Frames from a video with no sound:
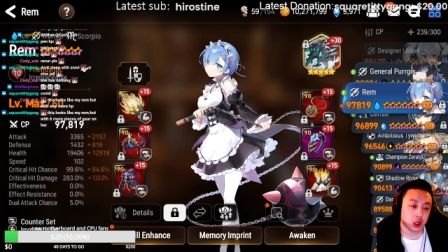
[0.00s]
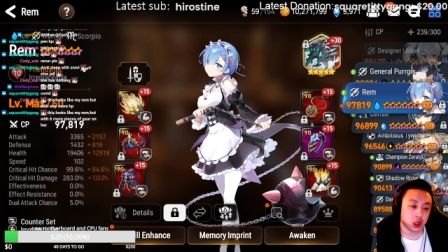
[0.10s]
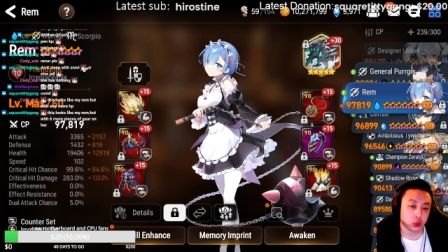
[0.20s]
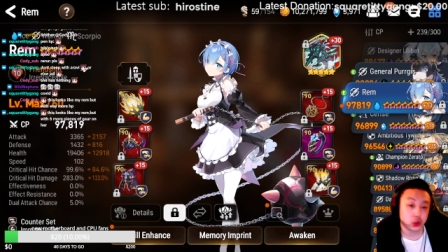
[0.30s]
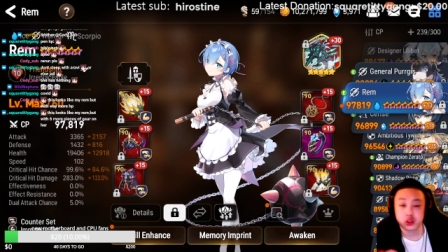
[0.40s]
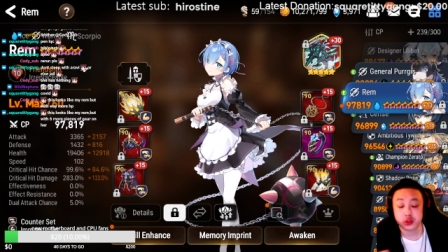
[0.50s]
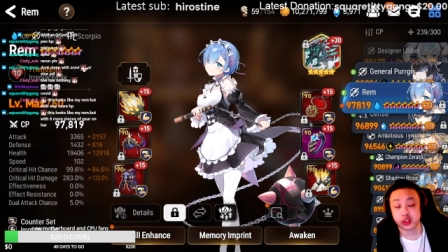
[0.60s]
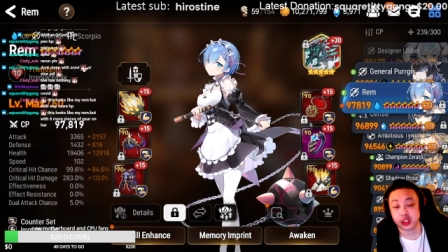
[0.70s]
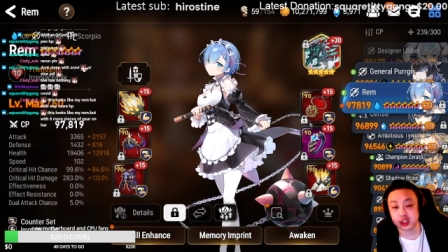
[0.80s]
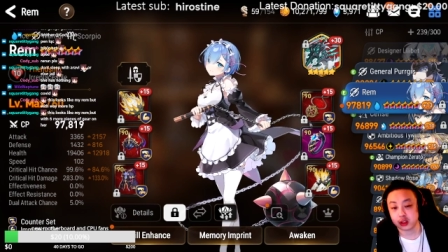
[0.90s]
We also
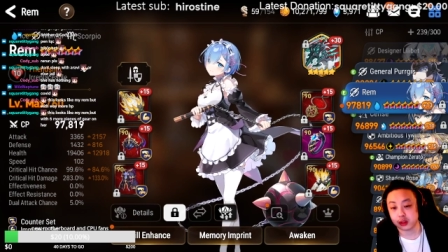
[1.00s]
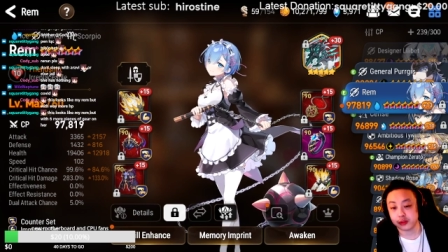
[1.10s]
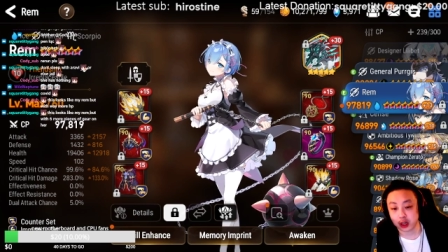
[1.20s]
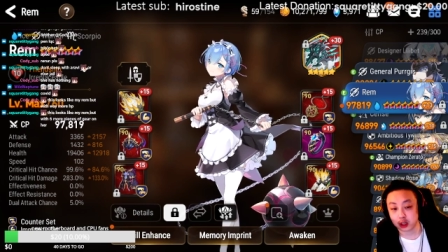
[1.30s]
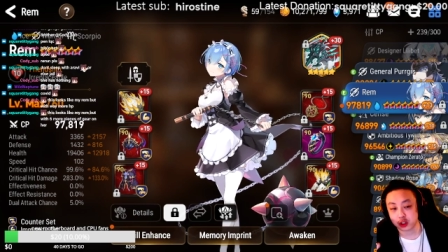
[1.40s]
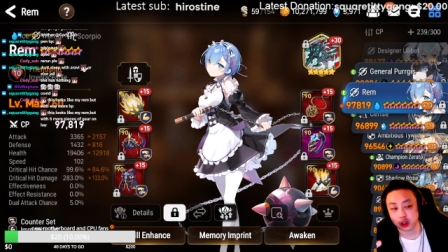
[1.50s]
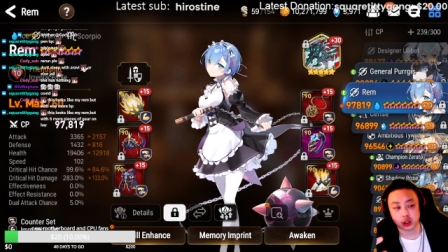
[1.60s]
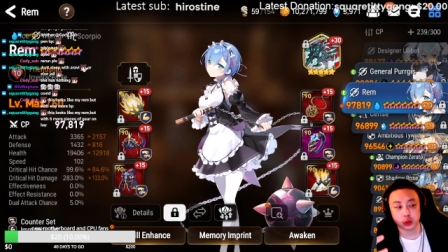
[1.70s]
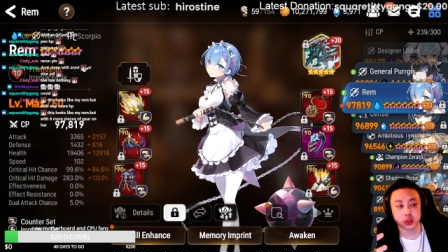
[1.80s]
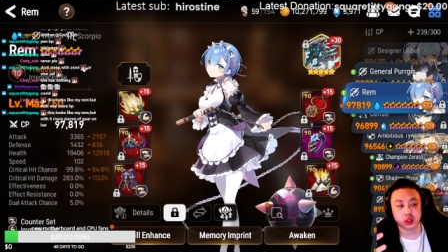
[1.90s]
see still Fire
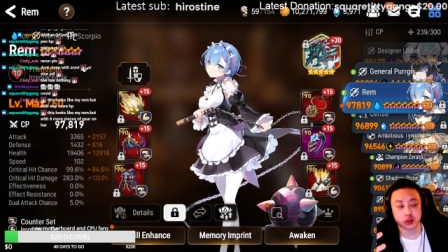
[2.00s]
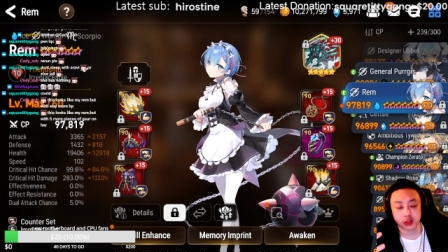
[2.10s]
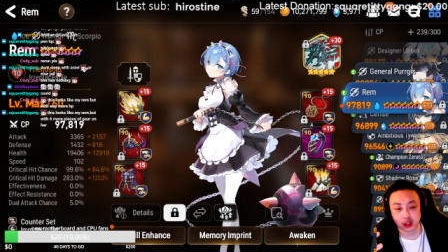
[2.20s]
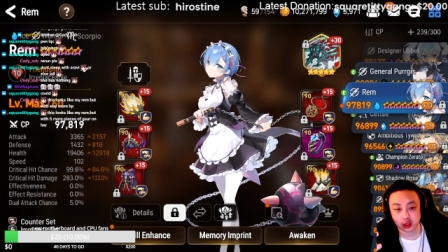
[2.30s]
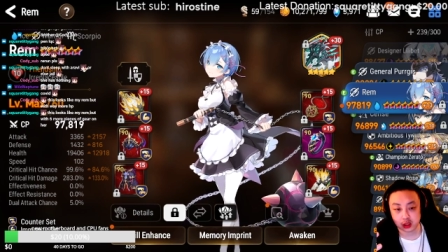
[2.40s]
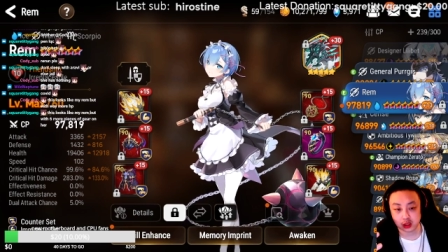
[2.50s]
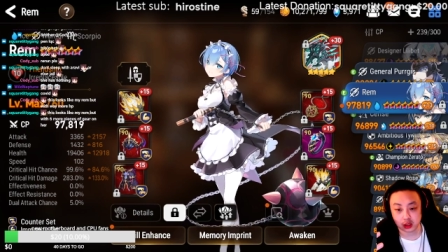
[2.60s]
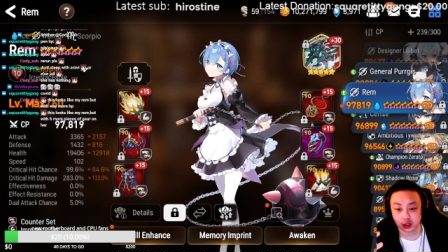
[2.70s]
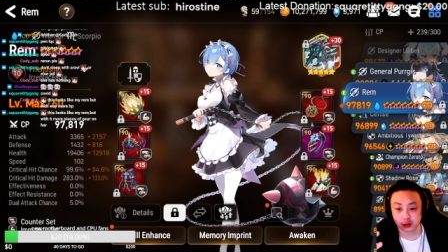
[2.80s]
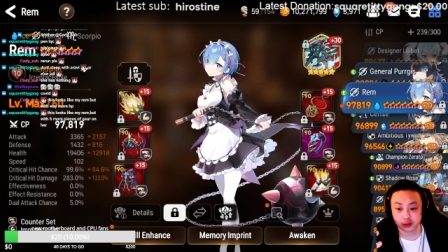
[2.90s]
Charlotte. We still see
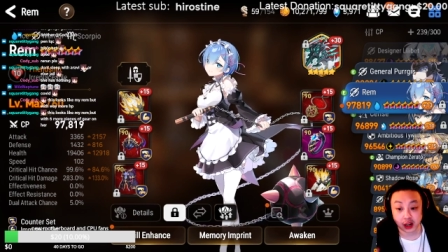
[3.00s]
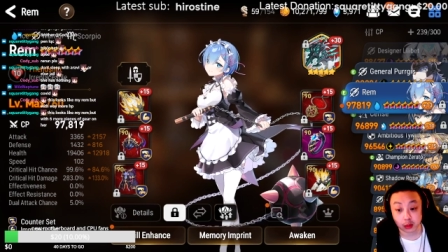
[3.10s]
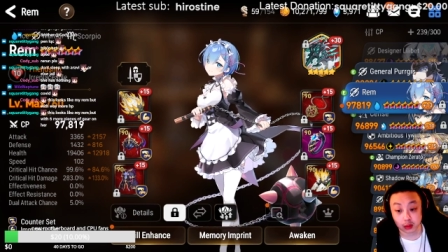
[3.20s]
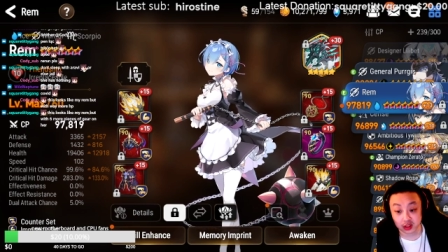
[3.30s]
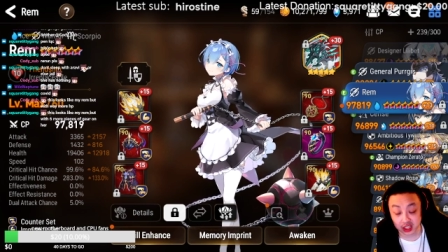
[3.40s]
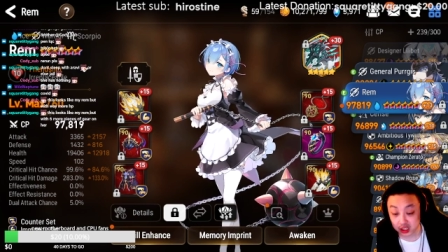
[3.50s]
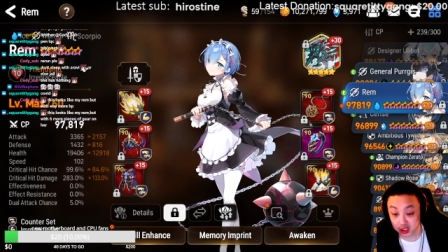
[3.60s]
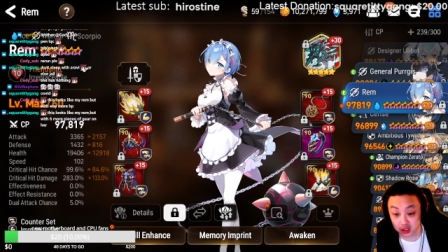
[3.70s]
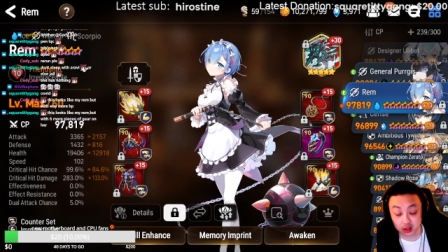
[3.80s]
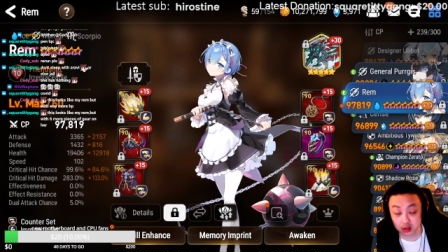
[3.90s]
like Fire
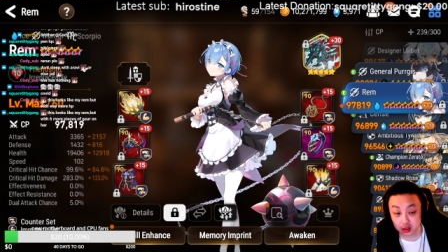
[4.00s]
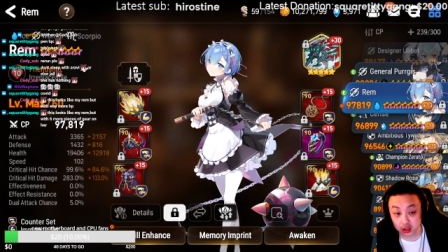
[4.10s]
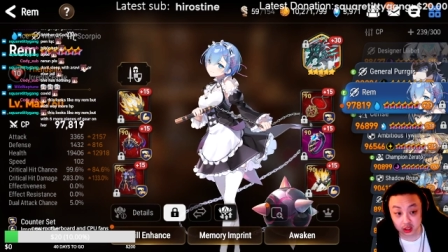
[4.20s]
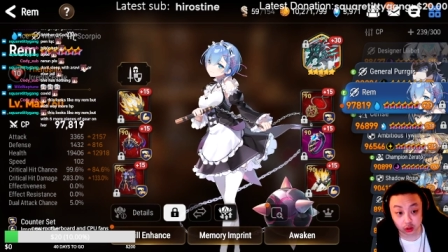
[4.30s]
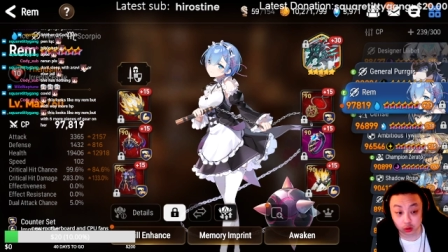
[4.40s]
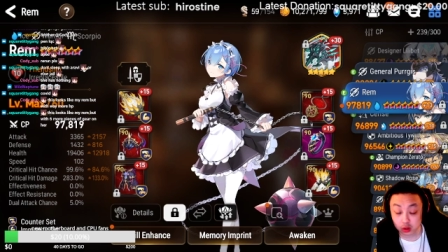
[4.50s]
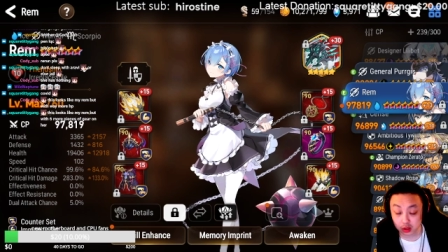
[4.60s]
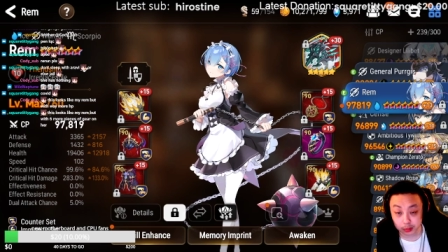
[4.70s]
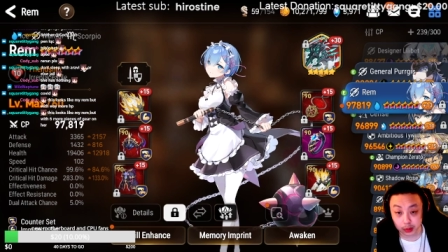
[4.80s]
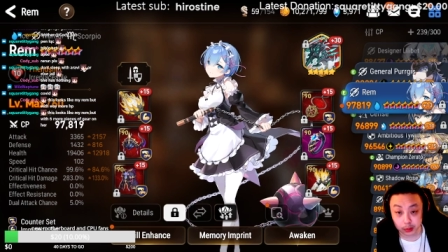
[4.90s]
Mercedes is a unit
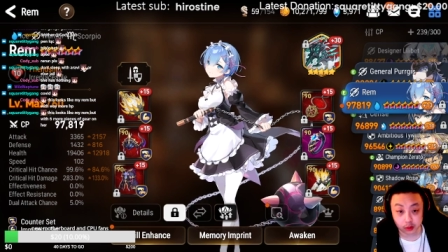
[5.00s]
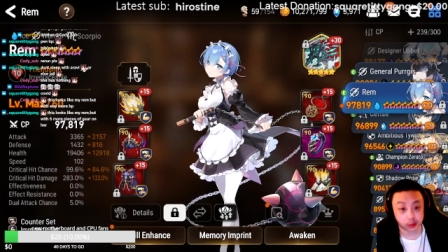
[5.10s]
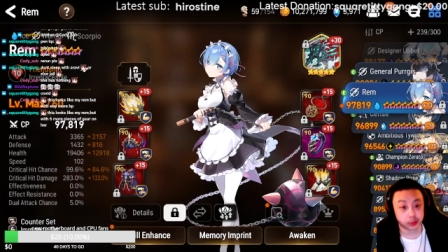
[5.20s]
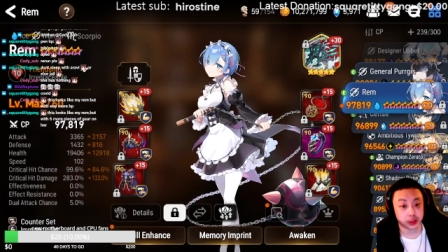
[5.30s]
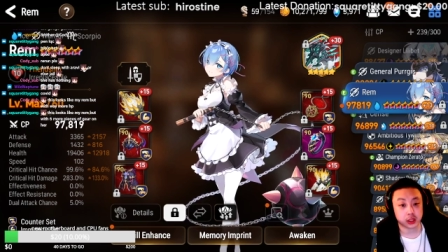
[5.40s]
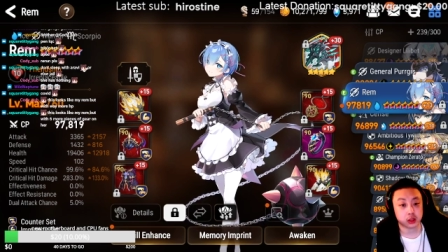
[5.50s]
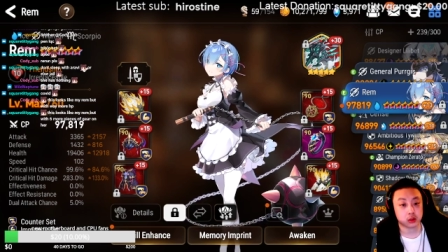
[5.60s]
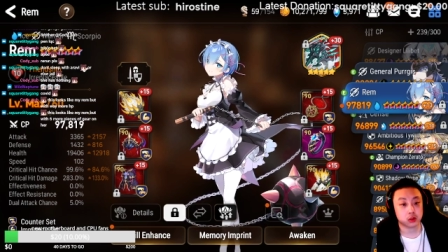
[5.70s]
that people have been picking.